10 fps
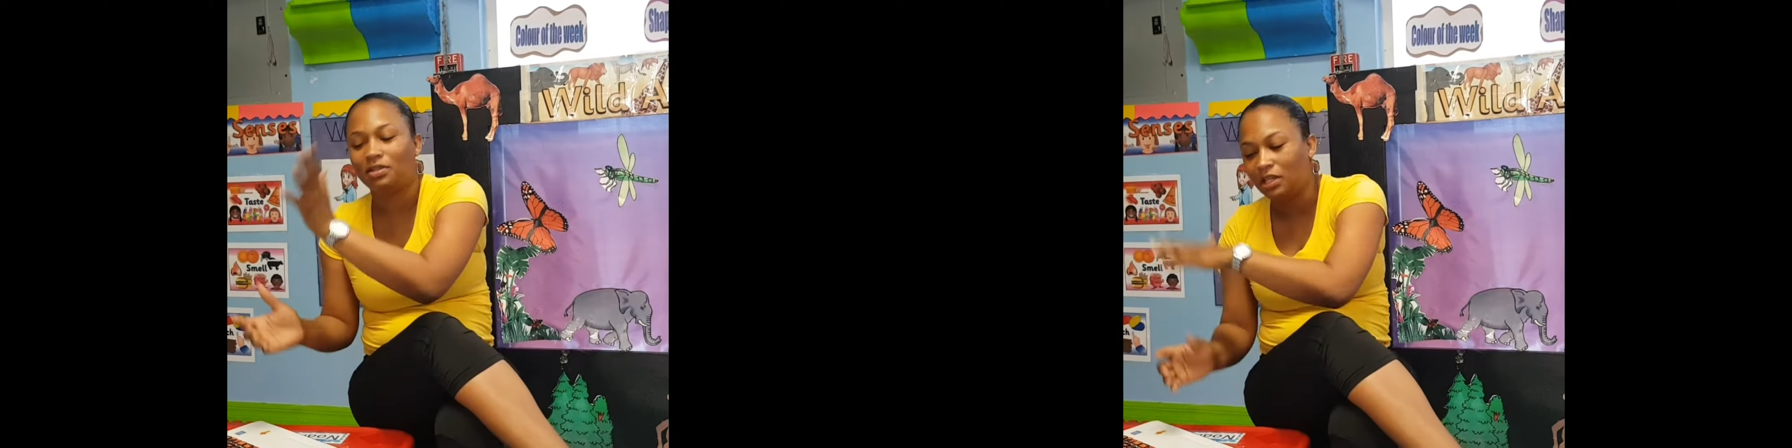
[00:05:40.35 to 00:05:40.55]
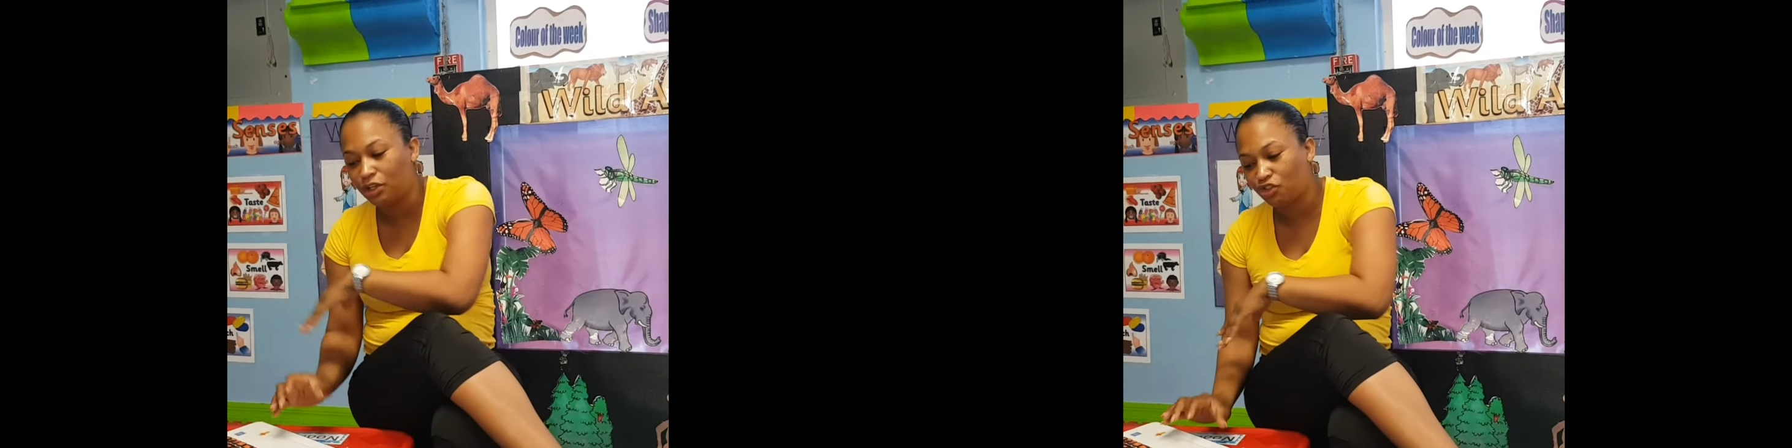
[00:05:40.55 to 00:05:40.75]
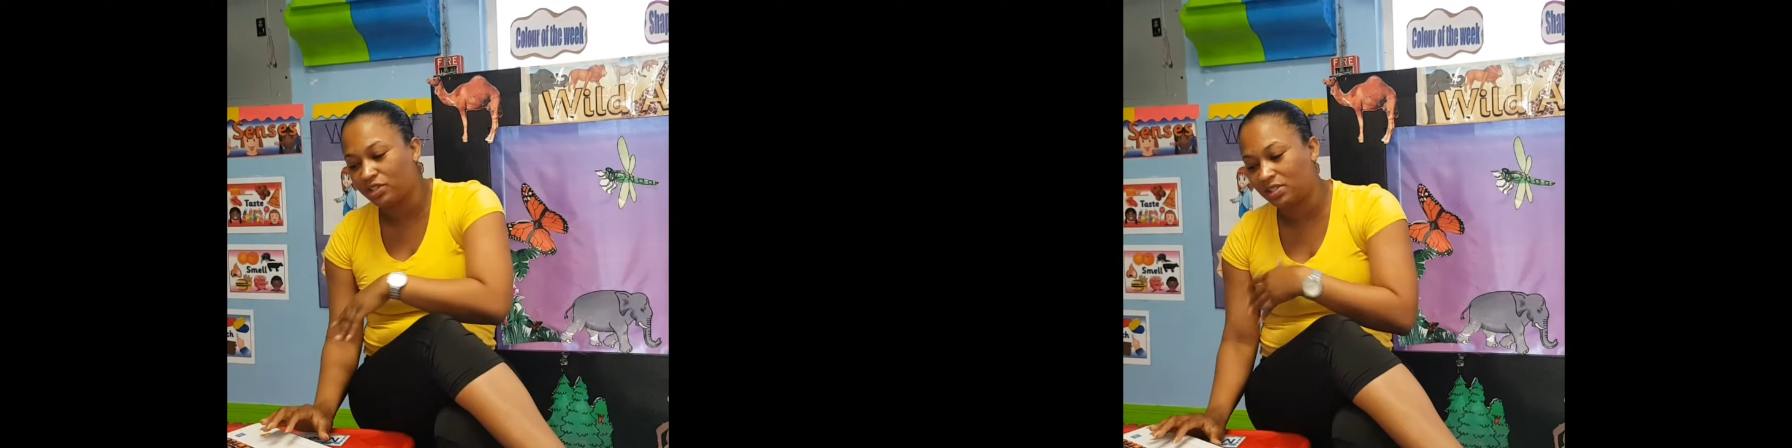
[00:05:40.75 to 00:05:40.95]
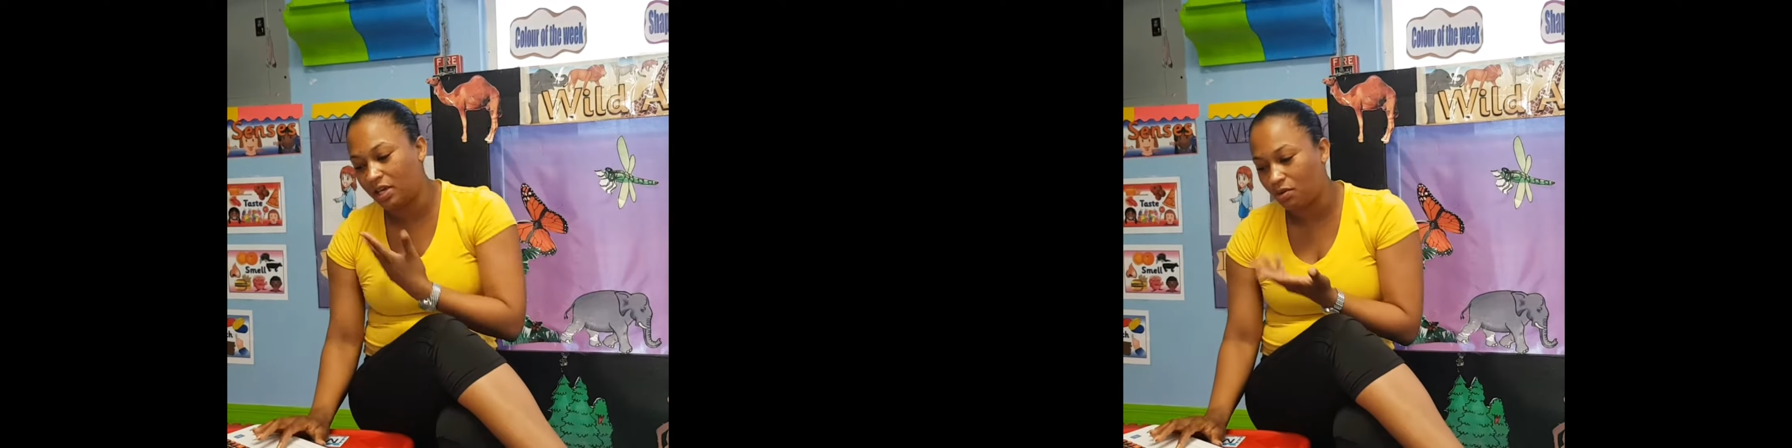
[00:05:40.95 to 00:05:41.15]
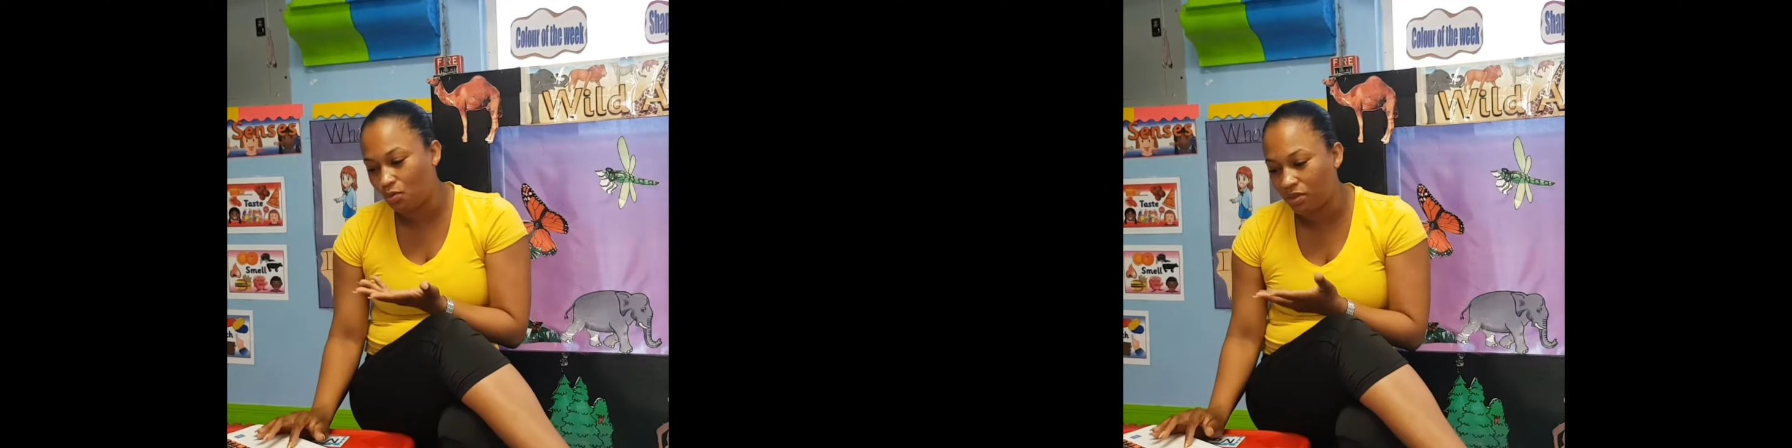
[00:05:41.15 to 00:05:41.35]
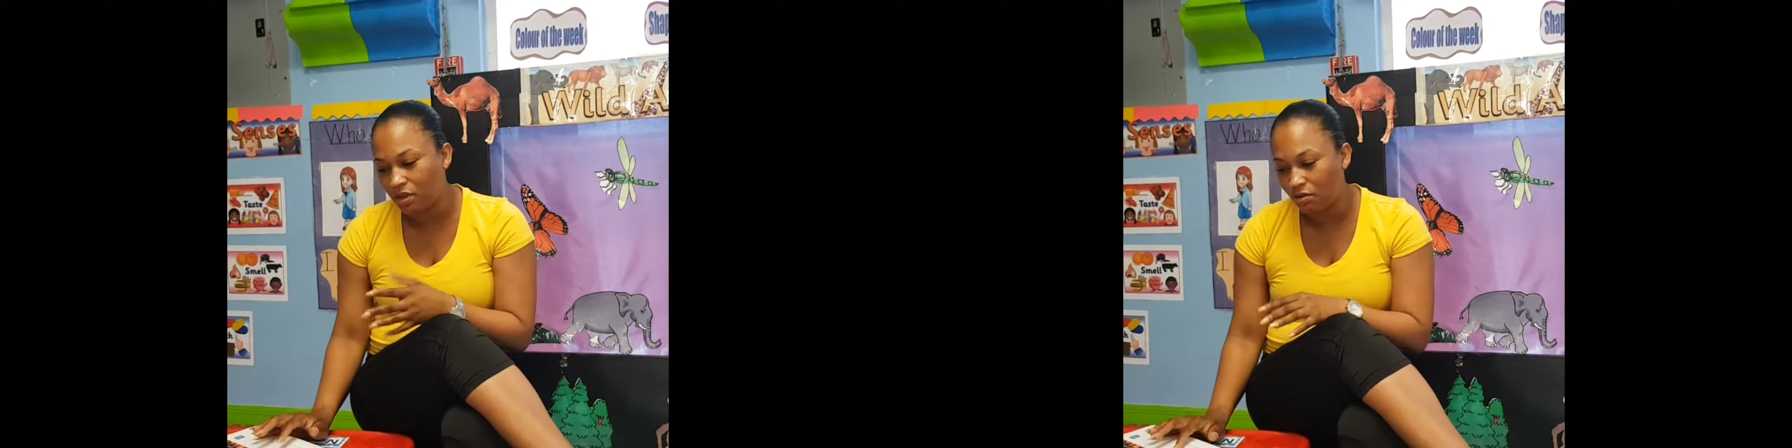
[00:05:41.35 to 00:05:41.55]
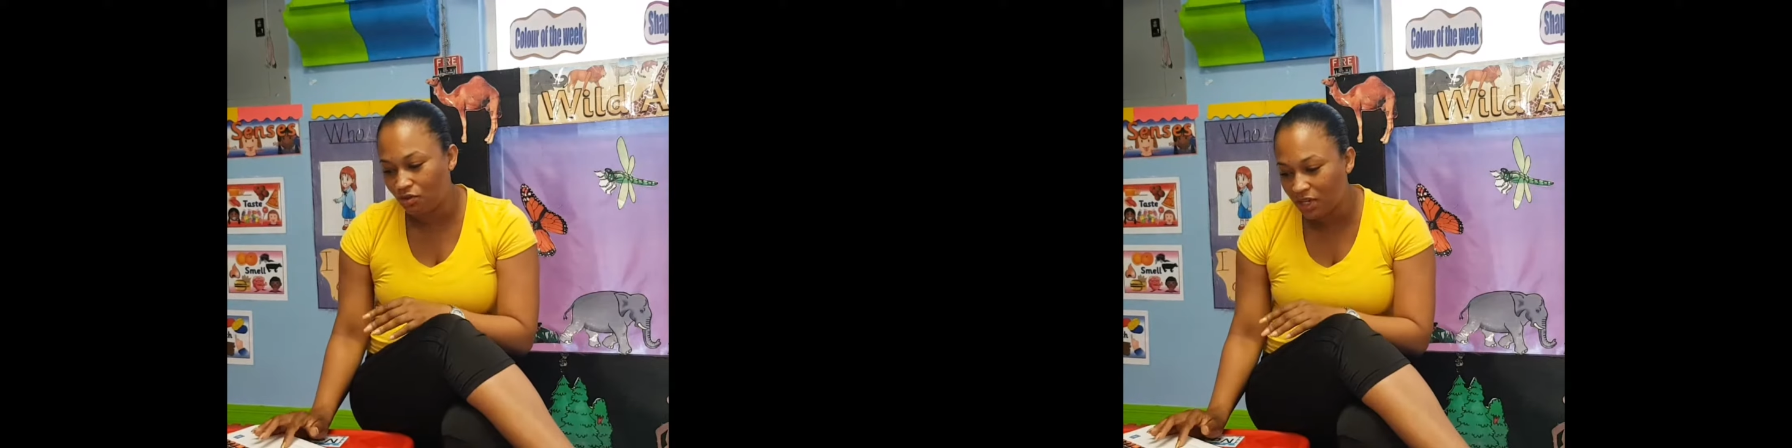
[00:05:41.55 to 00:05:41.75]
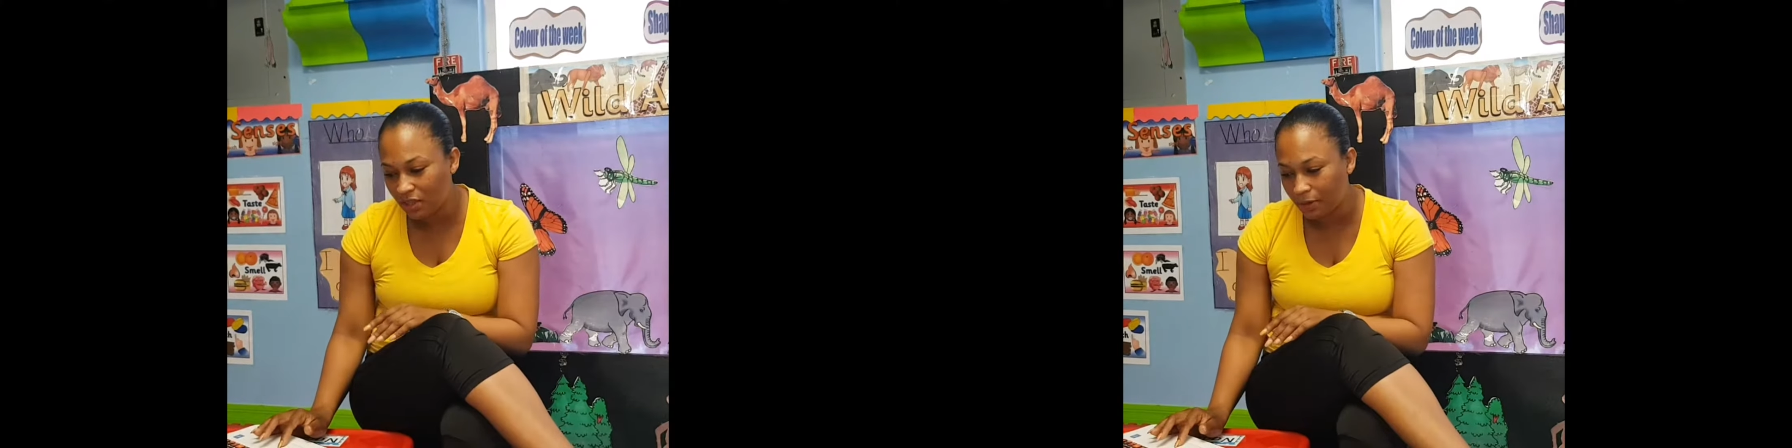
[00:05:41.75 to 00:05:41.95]
literacy and when they're
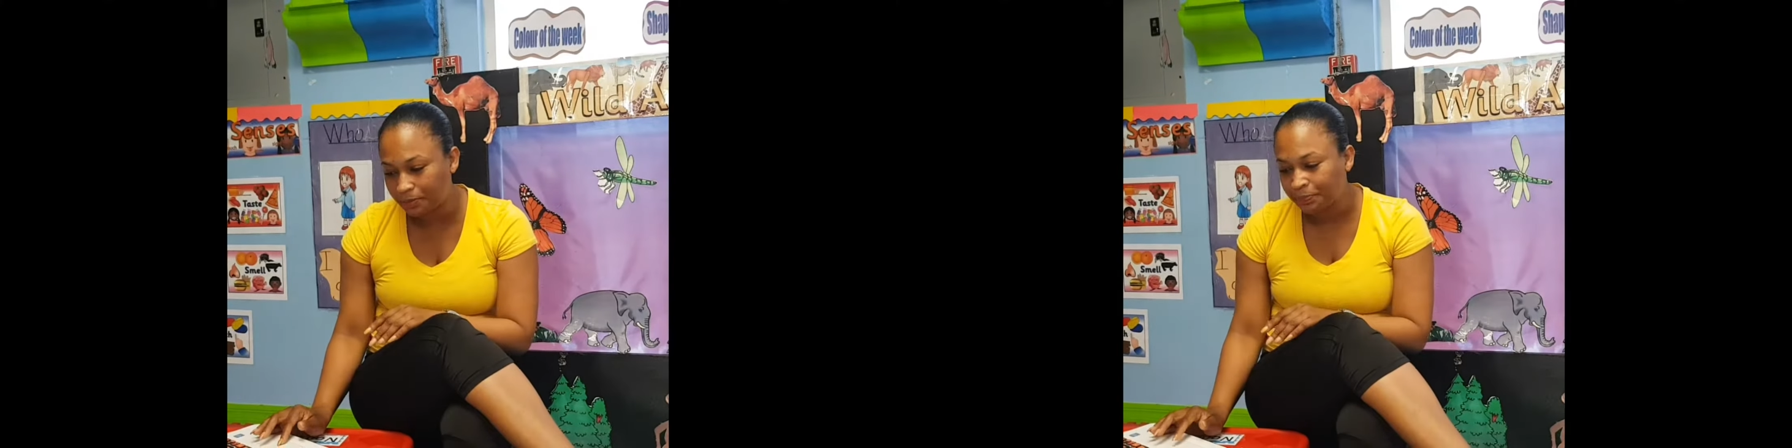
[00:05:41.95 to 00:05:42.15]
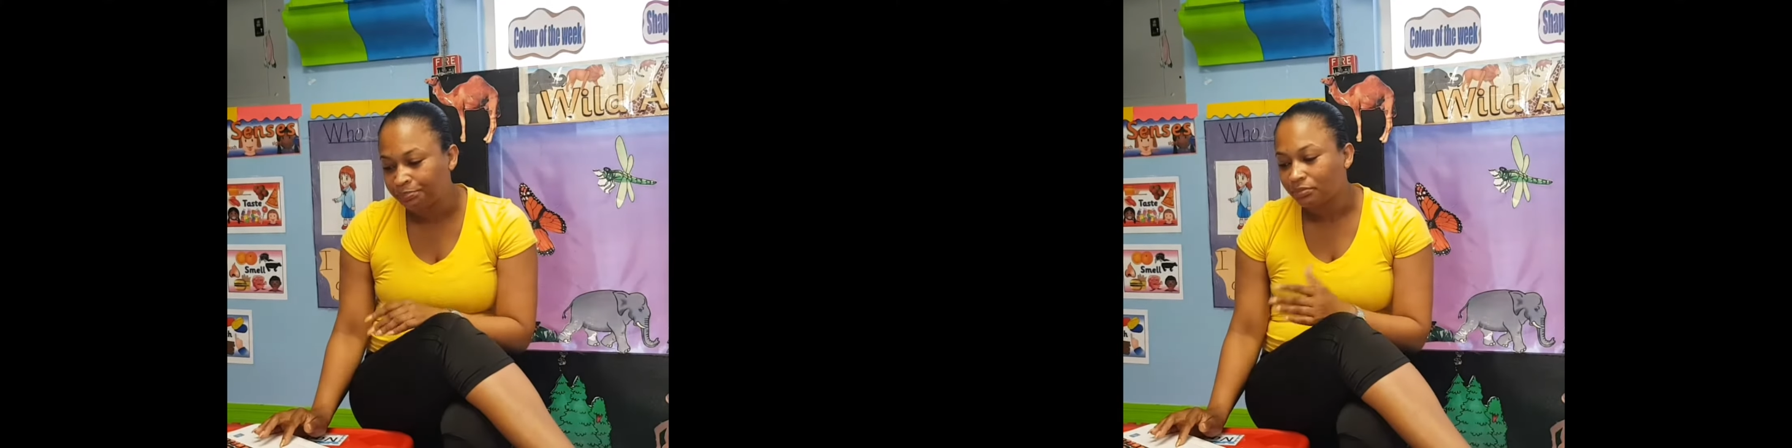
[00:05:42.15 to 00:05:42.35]
reading.